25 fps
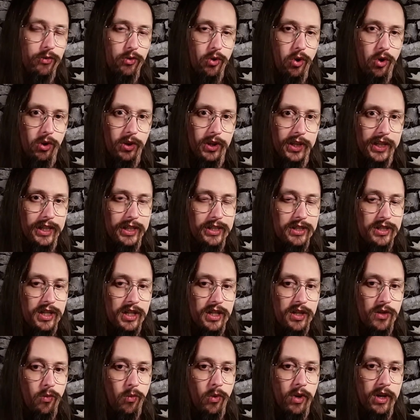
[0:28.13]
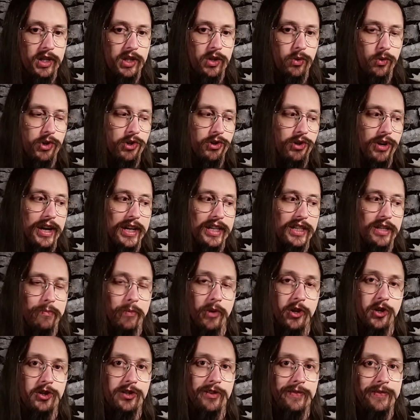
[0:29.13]
Rowling didn't want to attract a
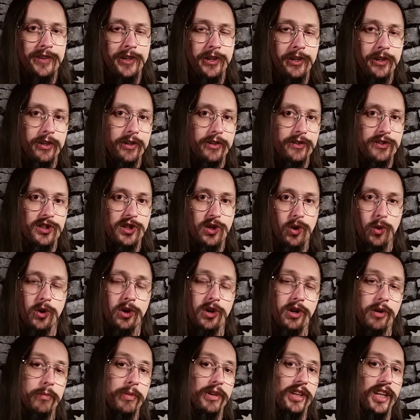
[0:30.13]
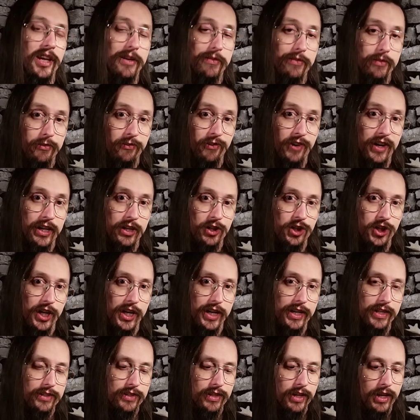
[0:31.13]
bunch of nerds to her beloved
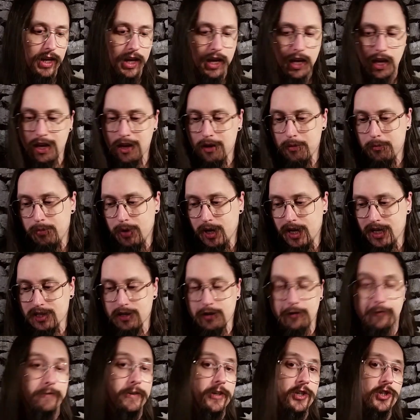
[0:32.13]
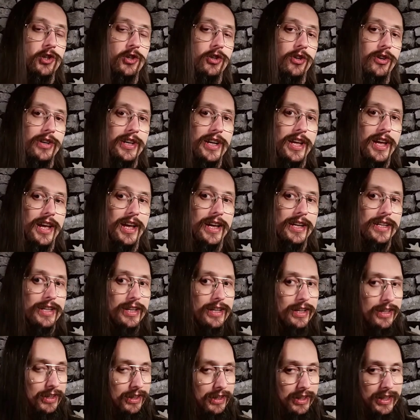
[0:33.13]
franchise. But official or not,
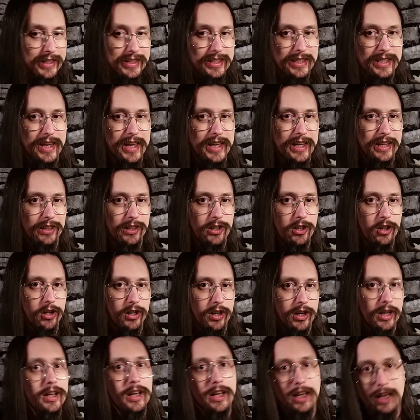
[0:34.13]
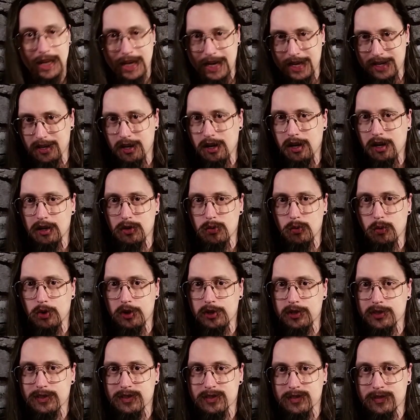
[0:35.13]
let's take a look at
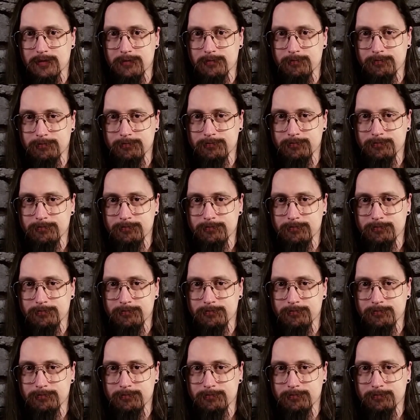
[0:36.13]
Hogwarts.